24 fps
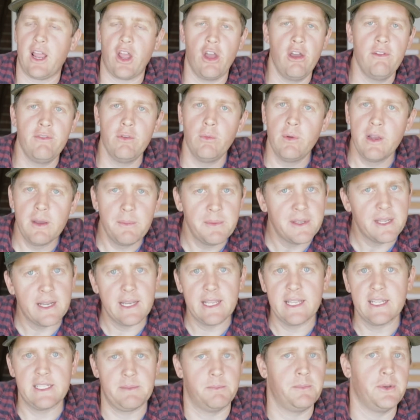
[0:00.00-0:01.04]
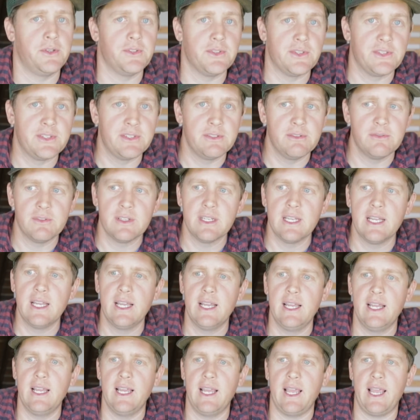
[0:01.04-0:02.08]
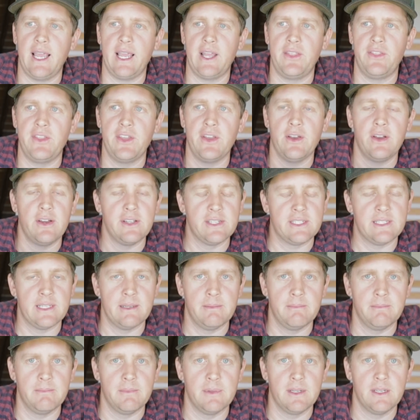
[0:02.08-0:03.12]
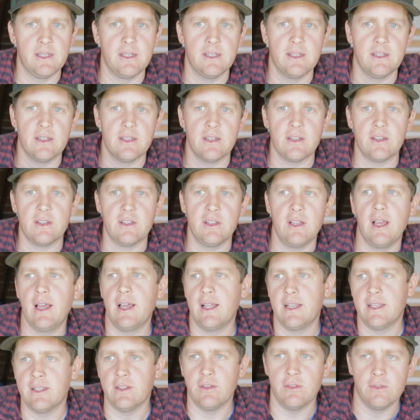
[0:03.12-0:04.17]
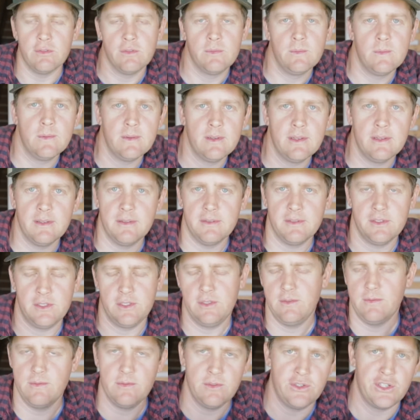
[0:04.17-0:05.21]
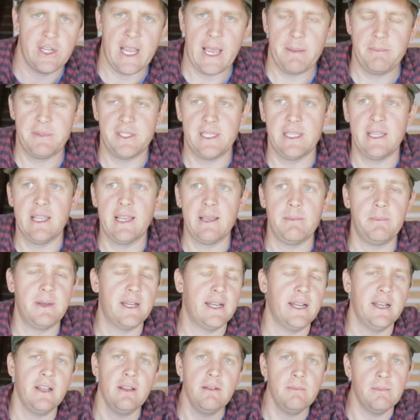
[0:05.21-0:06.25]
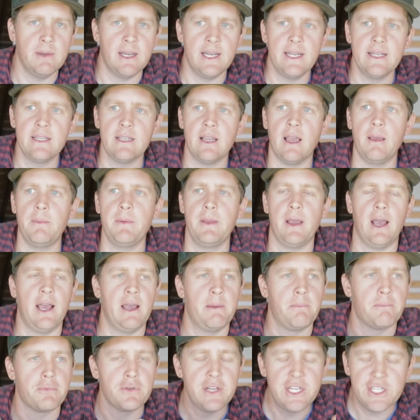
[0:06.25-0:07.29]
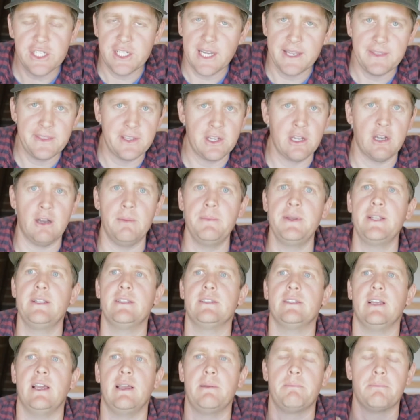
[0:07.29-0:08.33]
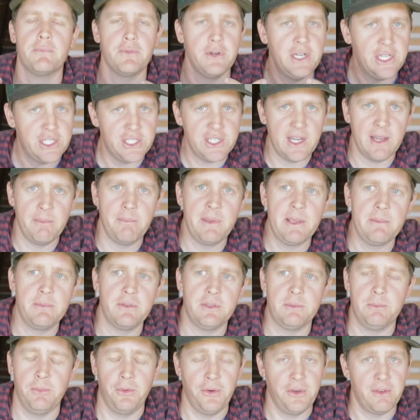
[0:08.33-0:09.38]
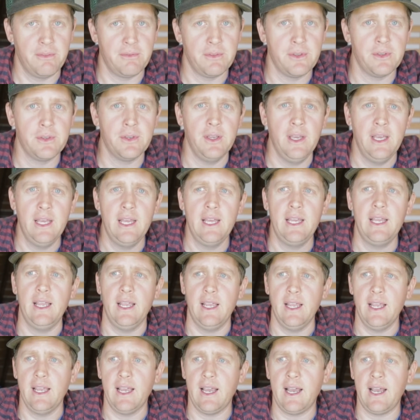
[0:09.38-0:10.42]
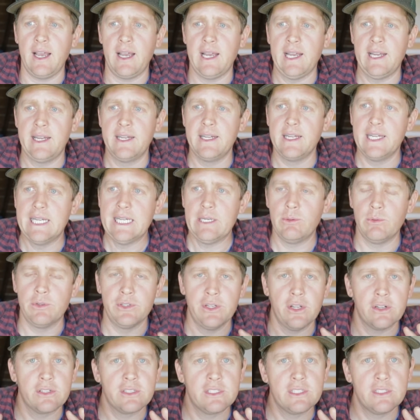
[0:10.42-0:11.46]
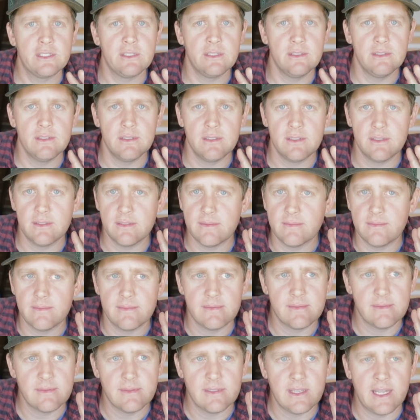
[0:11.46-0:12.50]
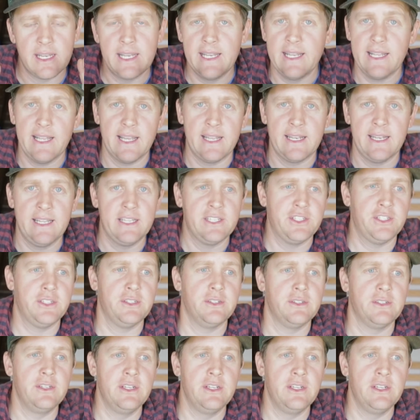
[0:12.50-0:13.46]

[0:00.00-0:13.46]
Overwhelmingly, it's positive, and there are some little jabs in there, but I don't mind. I appreciate the comments. I appreciate people's point of view. I will not, unless you're